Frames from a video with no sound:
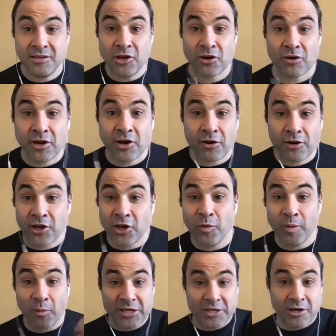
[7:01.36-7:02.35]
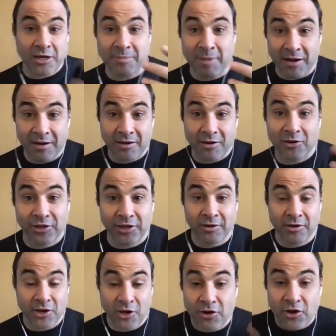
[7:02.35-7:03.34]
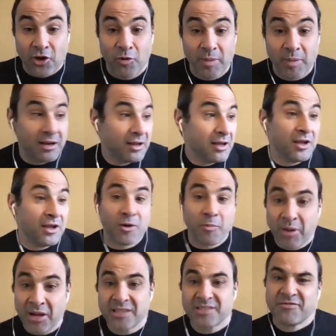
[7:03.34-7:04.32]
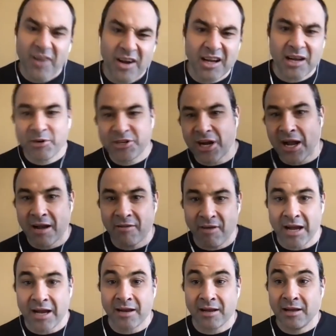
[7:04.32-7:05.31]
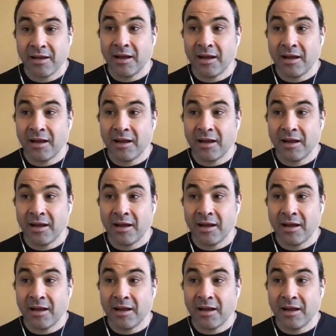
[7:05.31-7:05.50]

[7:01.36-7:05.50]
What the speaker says: You're human. We talked about it earlier. You're human. You're pissed. Fuck, I wish I got invited.